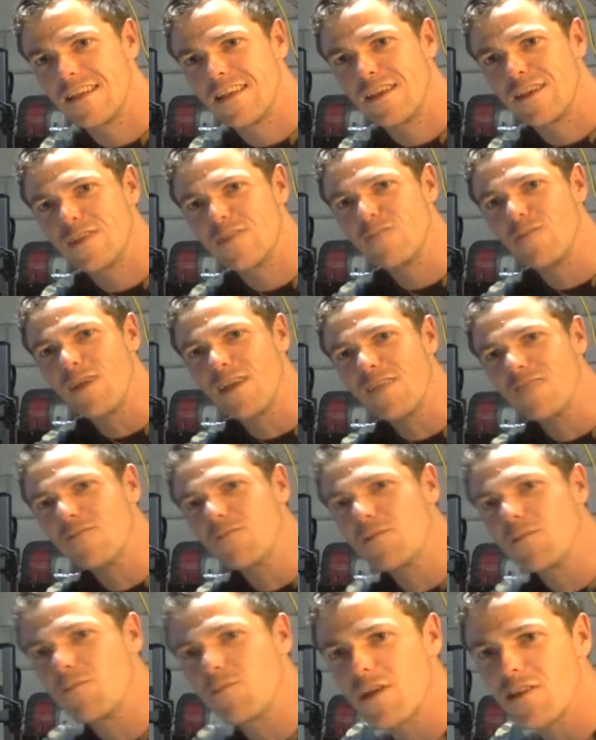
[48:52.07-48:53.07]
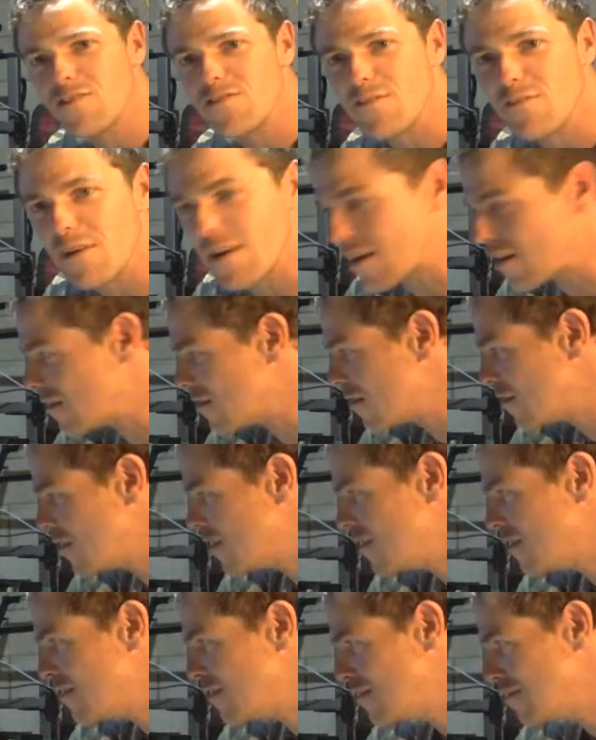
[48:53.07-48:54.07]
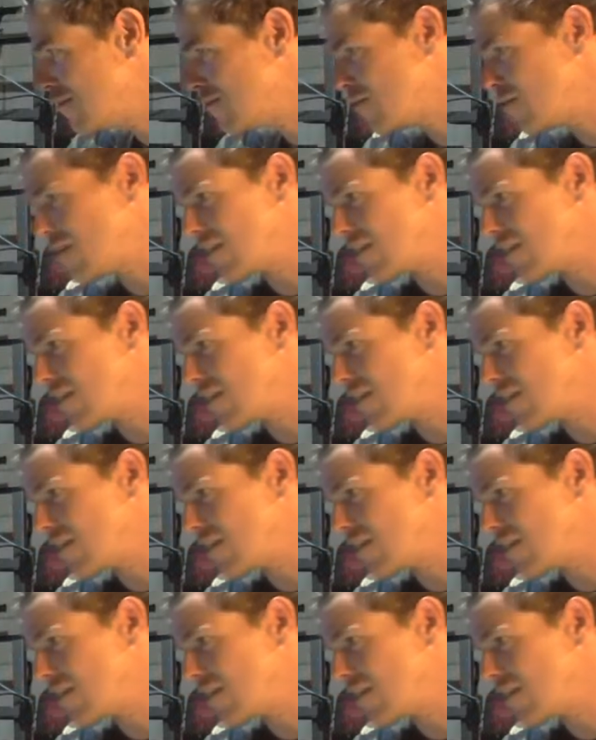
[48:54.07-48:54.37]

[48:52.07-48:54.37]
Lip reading: You might even be brothers, you reckon? Fair